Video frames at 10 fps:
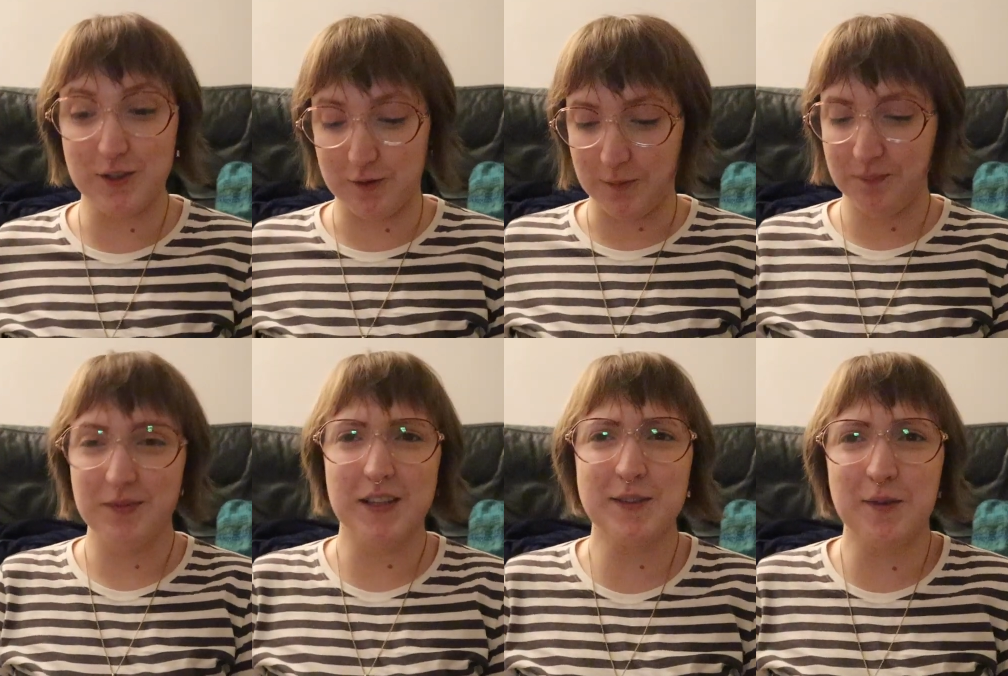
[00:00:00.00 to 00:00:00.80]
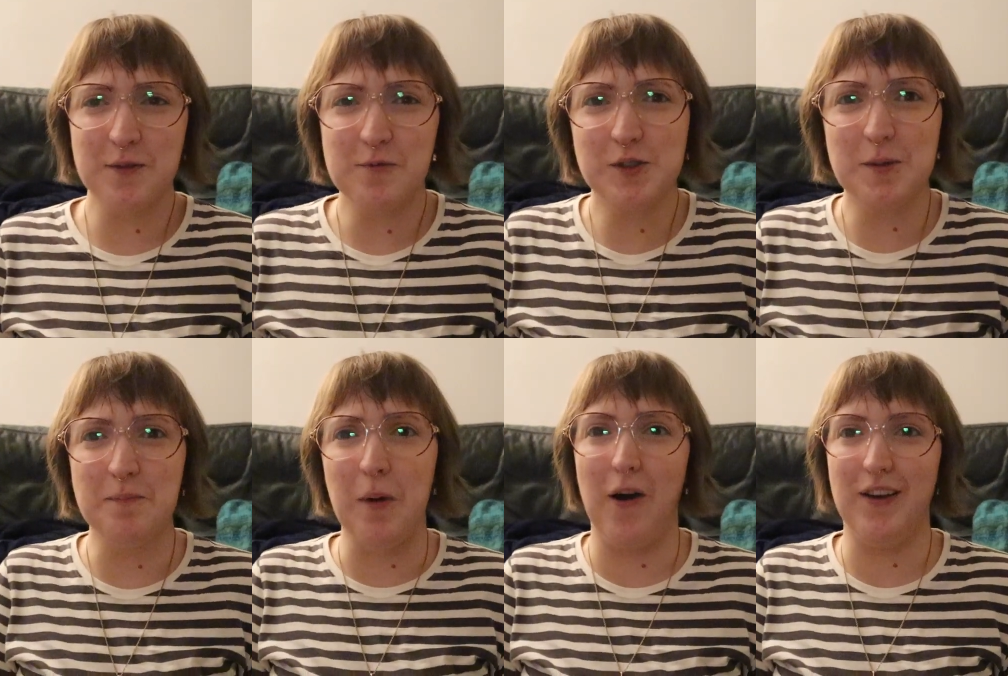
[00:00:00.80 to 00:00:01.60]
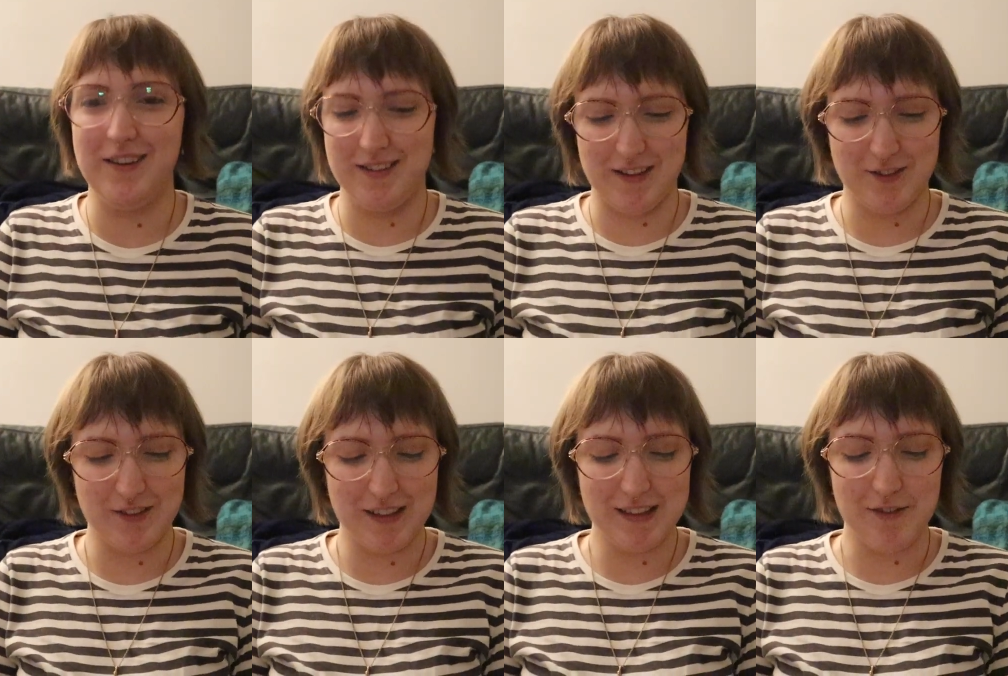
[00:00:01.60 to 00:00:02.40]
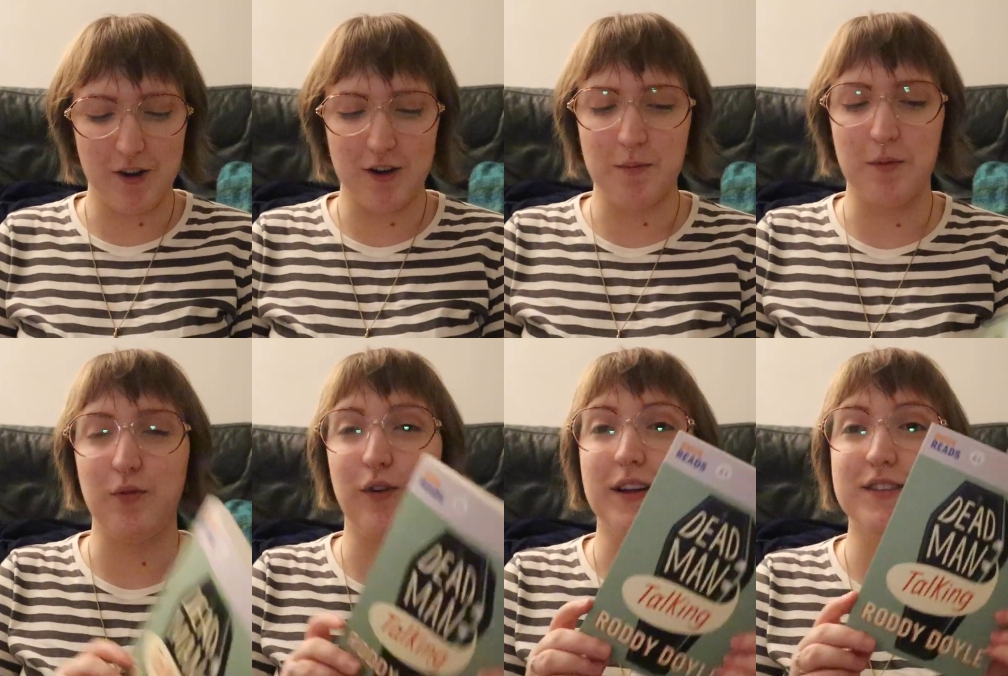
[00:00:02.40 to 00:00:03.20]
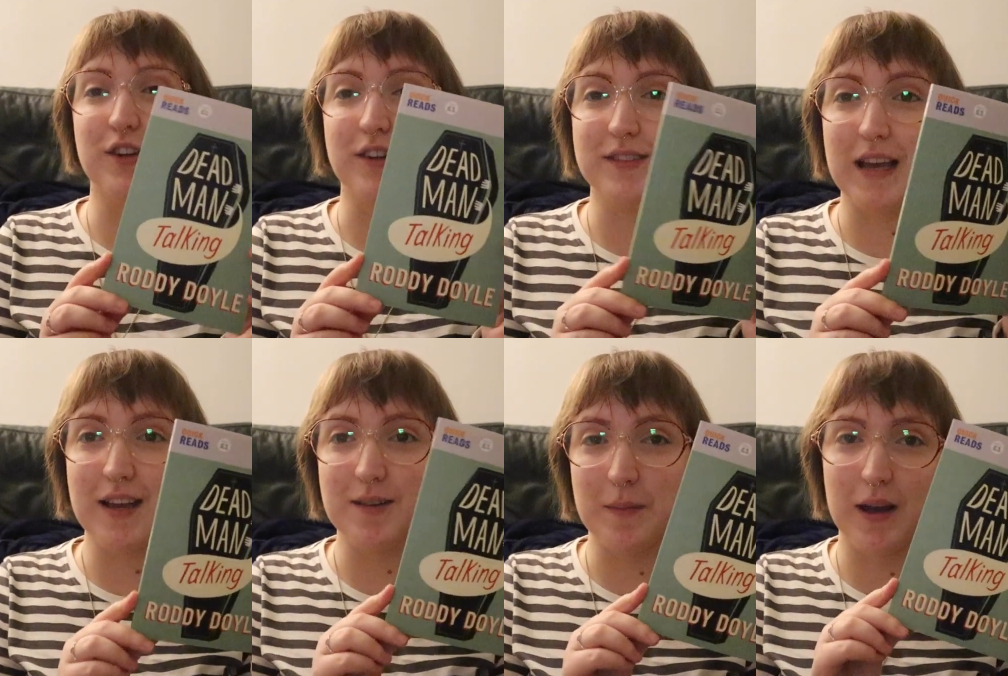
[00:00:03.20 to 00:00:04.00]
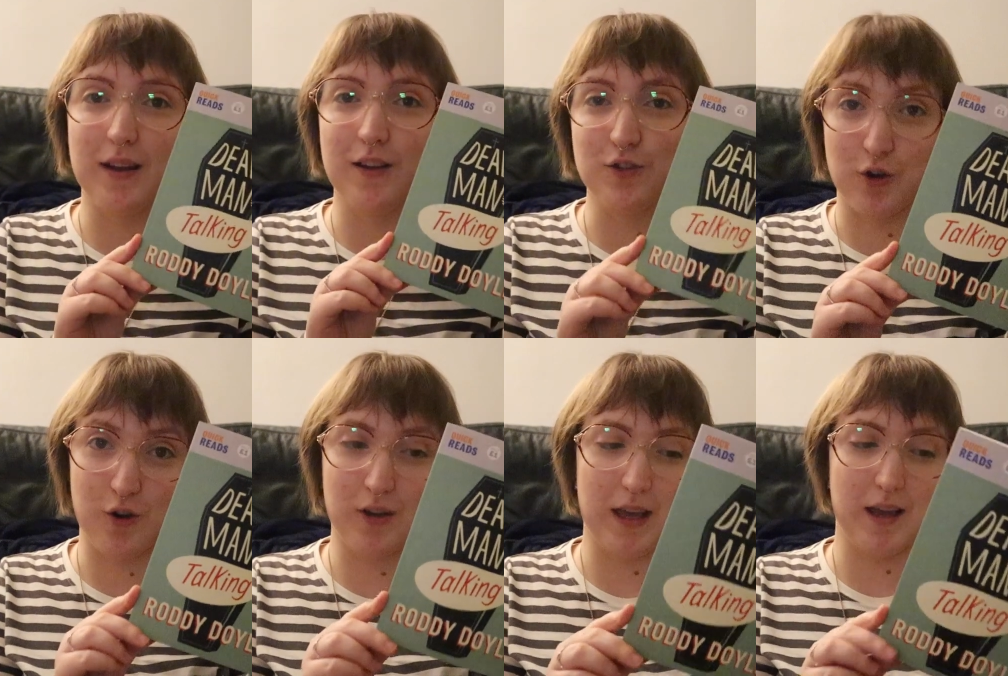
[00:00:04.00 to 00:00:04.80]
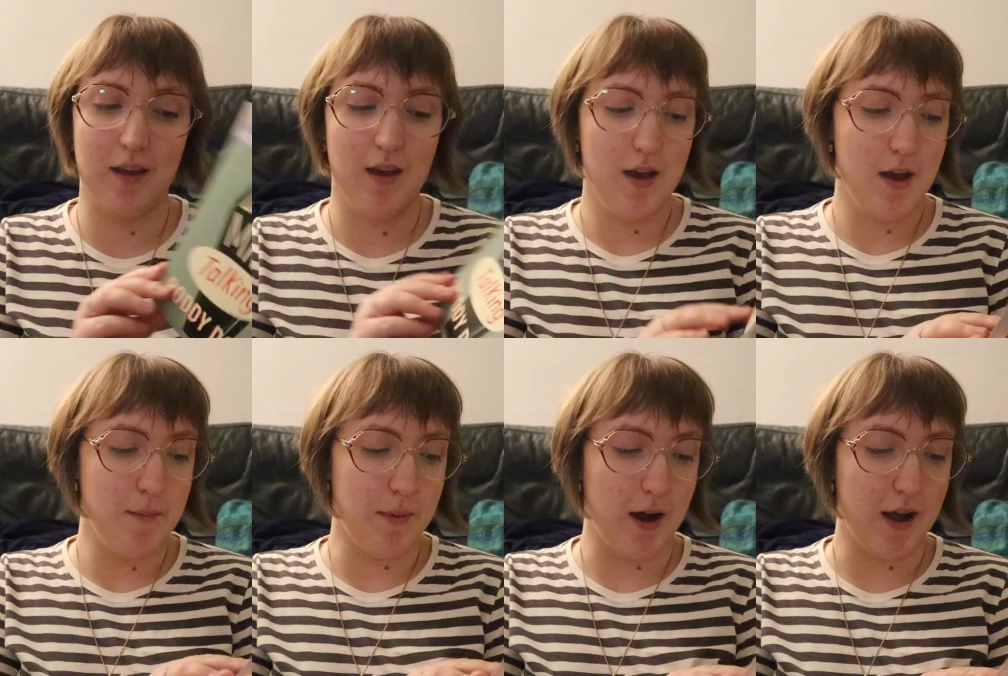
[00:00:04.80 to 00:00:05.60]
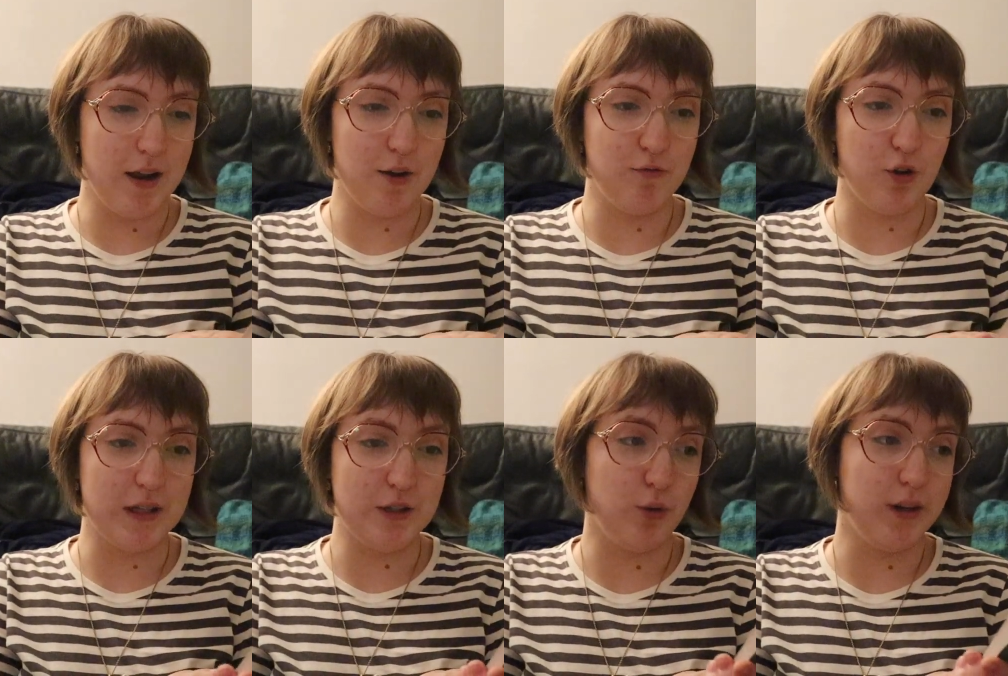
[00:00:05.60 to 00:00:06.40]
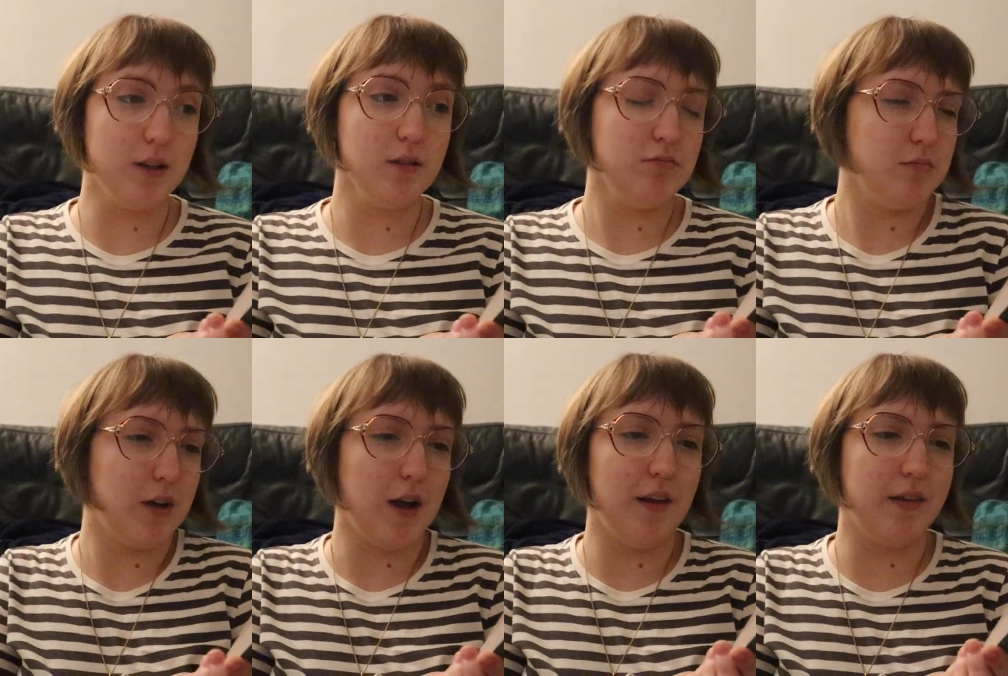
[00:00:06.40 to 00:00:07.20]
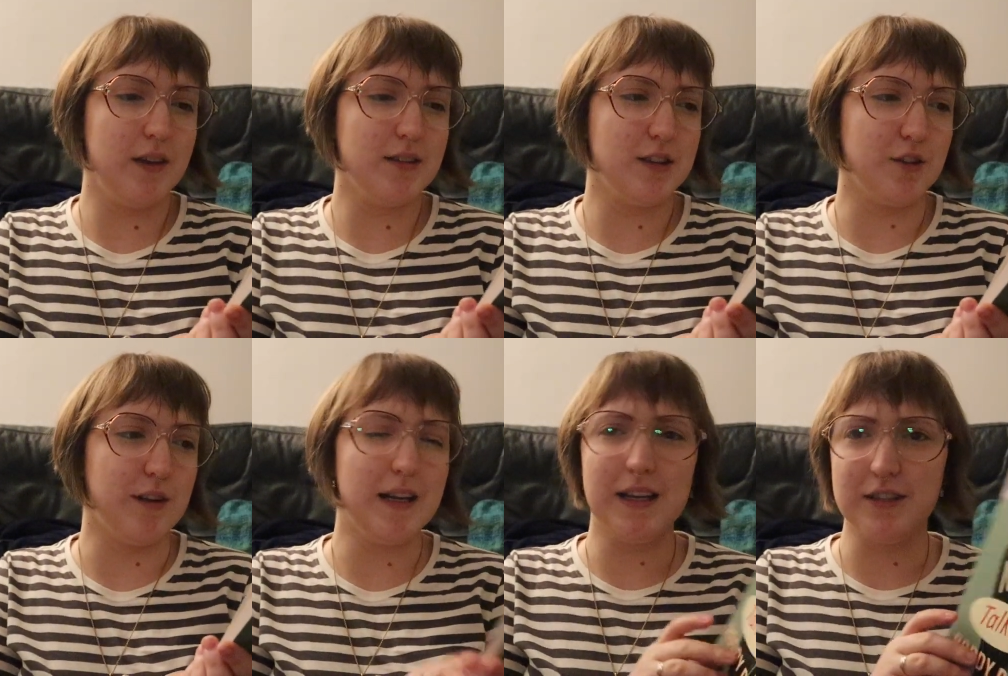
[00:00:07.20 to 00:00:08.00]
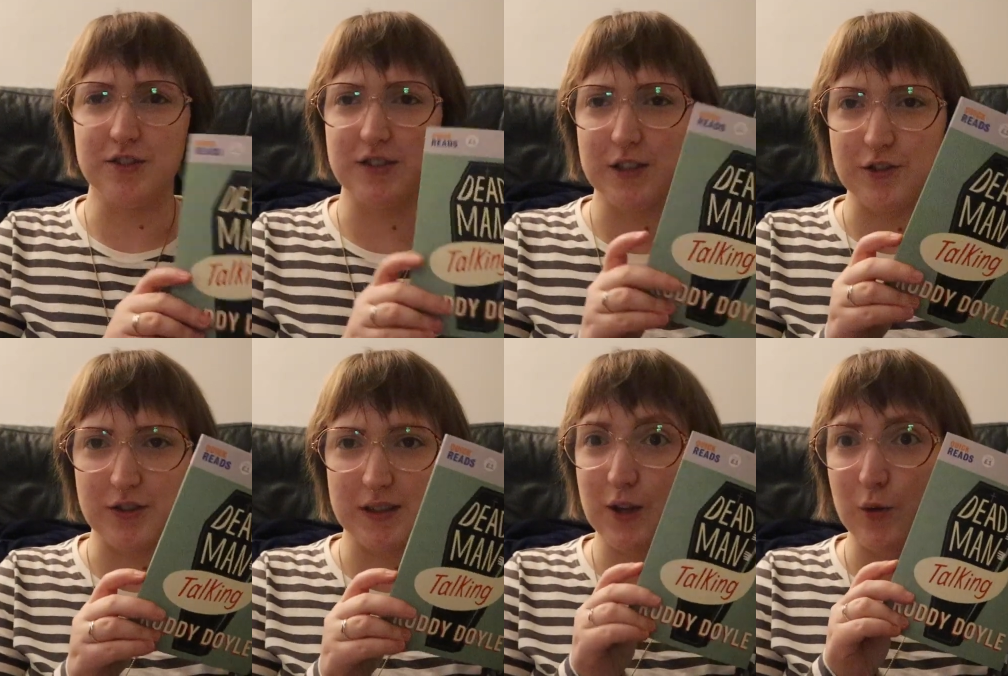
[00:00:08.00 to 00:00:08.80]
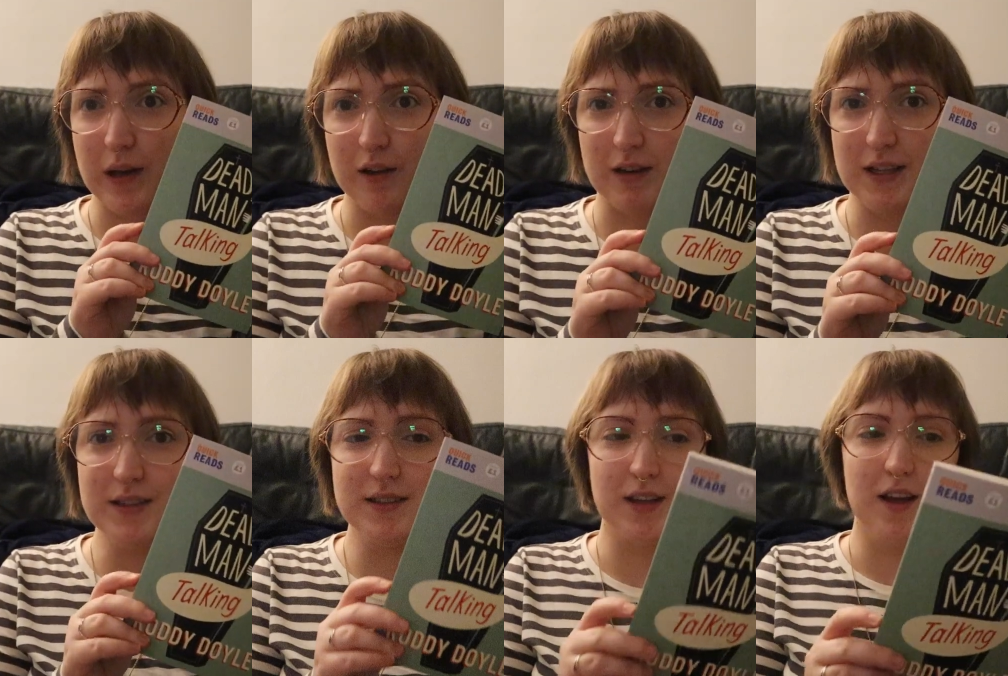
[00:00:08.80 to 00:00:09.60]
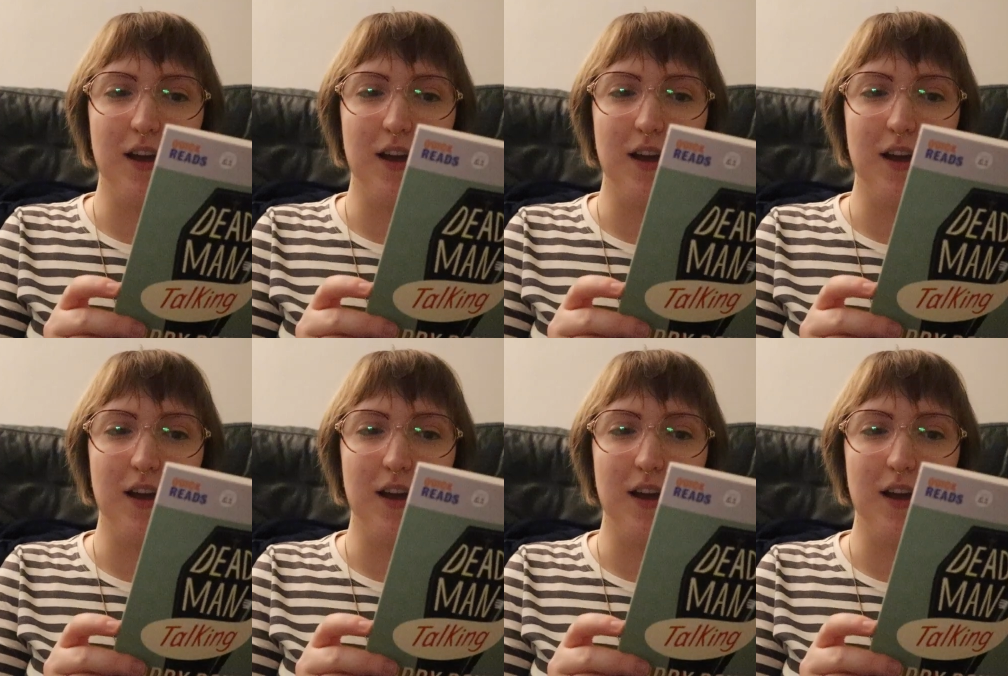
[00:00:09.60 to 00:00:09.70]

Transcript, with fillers: first of all, this one was a pound and it's one I'd never heard of before. It's called Dead Man Talking by Roddy Doyle. I think it's like the reading agency are doing like quick reads,